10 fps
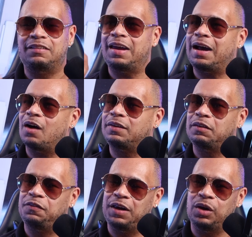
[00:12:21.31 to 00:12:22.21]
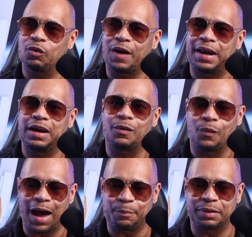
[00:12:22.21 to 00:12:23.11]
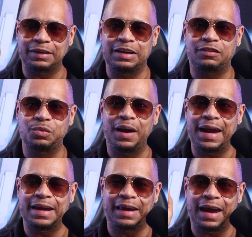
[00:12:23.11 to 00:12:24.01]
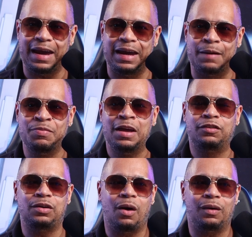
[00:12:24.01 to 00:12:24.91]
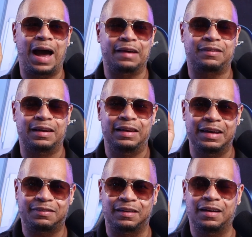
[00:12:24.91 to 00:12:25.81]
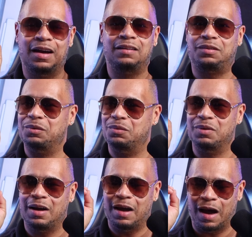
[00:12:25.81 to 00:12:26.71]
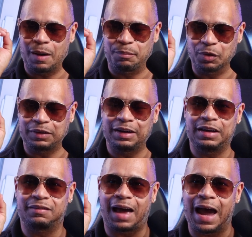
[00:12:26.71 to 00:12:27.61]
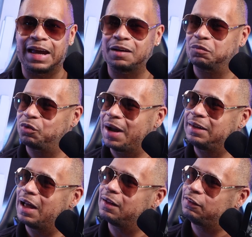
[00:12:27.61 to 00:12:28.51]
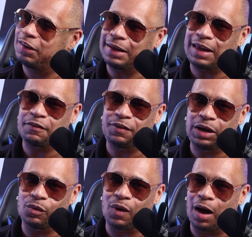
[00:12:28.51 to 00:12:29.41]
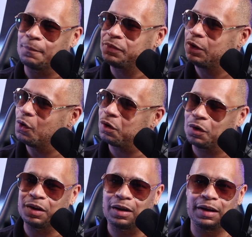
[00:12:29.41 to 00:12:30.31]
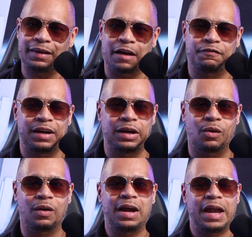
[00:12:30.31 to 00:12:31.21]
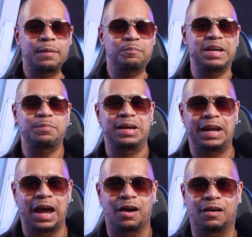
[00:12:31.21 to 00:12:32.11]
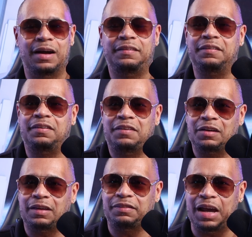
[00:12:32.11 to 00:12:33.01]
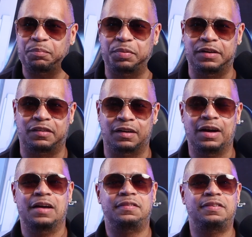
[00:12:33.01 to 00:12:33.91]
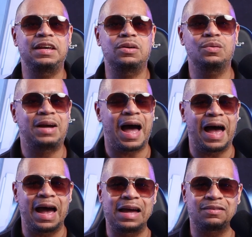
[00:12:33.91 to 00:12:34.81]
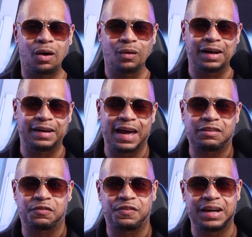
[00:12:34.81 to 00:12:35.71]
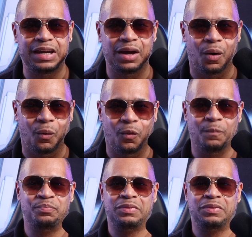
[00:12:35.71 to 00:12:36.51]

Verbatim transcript: check out this video right here where I put these two head to head so y'all guys can listen to uh, both of these items right there. Check that video out. Go on and click that video and meet me there. This is Eric the Tech Preacher. See you guys on the next video.